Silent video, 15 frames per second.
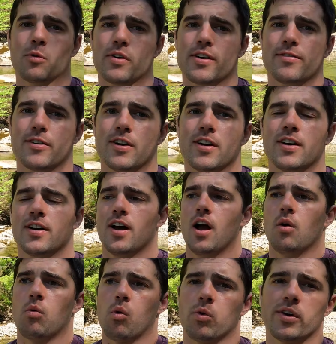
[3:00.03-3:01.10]
river.
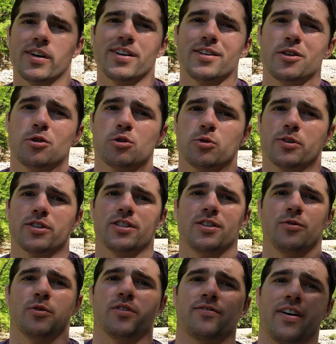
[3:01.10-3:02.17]
What we're gonna do is we're gonna see
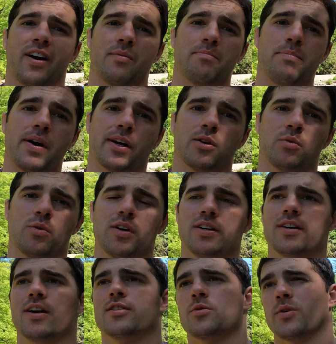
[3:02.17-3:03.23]
if we can find a bigger
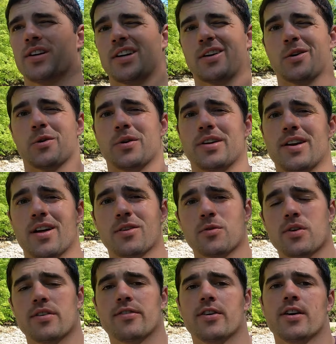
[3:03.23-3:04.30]
one. So we're gonna go to another
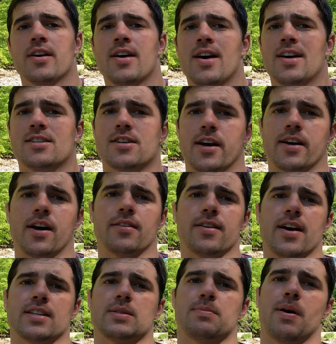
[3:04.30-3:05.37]
river, check out
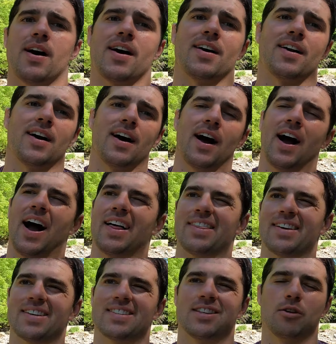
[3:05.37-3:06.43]
that spot. I
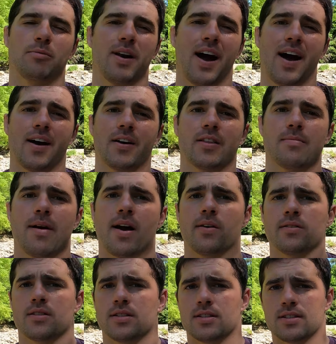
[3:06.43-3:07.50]
think it's a little bit higher in the
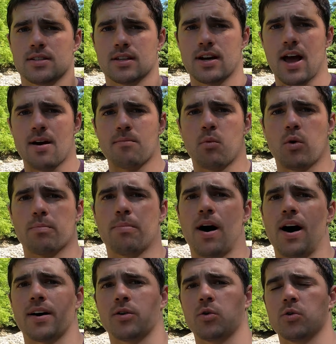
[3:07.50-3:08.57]
mountains and it's gonna have more
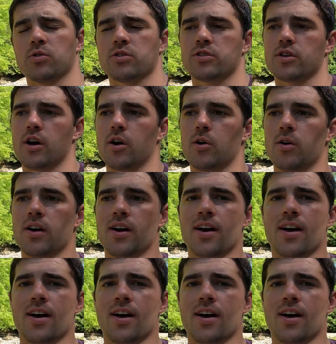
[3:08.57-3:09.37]
potholes. So